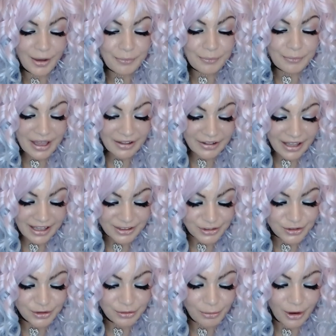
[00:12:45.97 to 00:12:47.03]
Male
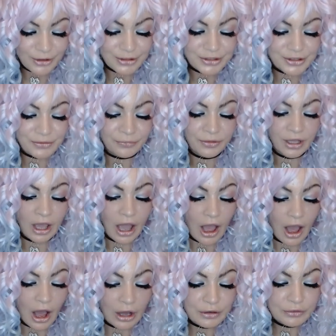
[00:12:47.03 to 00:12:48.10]
Cancer Mars.
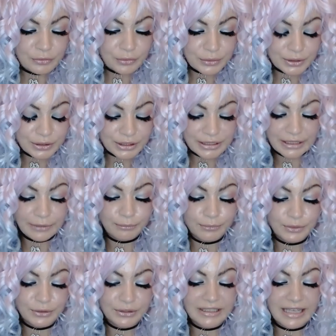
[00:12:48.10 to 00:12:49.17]
Unruly,
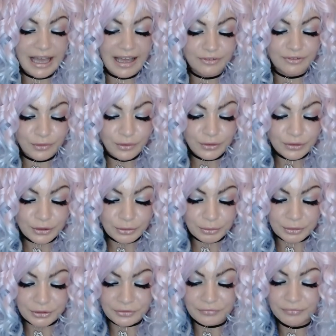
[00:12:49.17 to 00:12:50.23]
moody, and
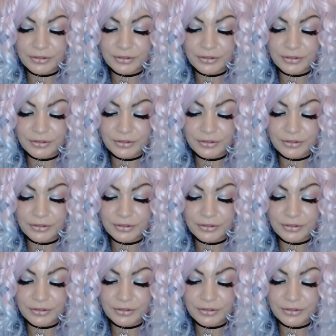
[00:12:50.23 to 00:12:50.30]
vulnerable,